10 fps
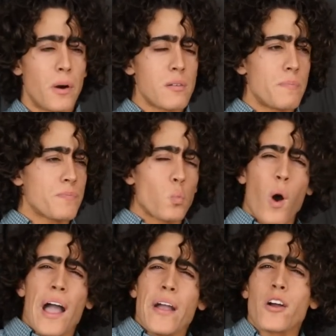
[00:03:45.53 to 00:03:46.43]
But
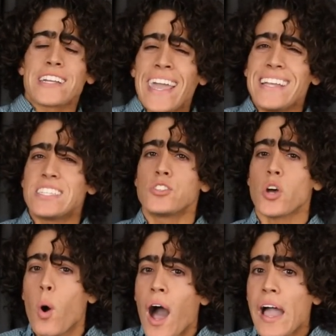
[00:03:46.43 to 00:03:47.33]
why are cases
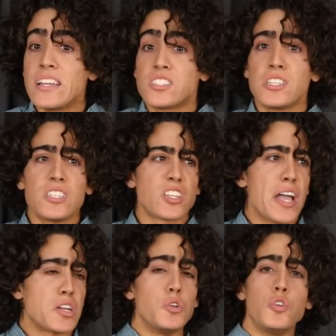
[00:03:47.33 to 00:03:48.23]
so high in cities
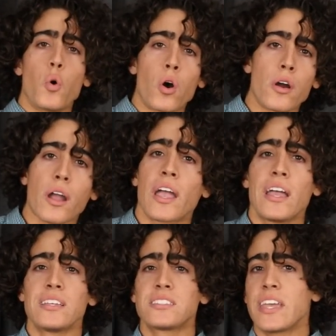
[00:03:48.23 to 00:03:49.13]
like New York,
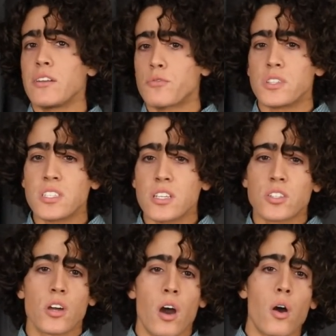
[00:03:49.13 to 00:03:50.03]
San
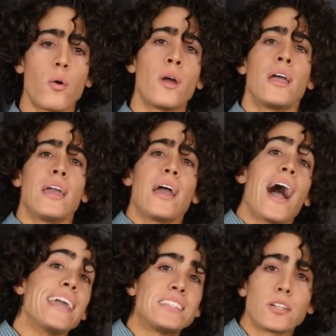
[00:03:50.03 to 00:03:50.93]
Francisco,
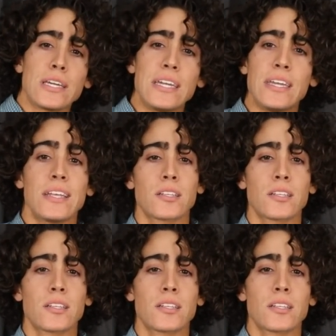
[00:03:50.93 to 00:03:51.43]
Italy,